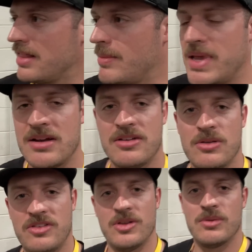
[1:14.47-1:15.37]
Let me
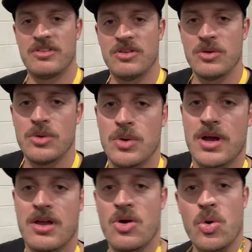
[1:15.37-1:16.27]
introduce you to
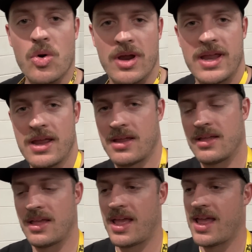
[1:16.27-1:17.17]
Corey,
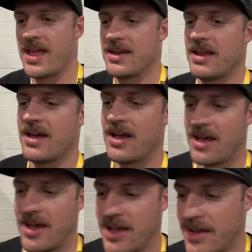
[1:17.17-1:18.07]
and
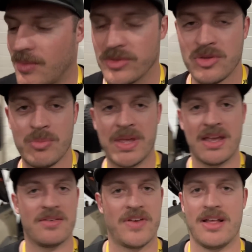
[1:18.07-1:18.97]
we'll do the big
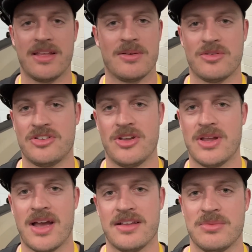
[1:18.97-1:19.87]
unveiling and show you
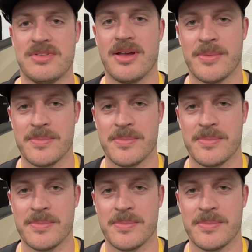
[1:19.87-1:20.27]
guys what's up.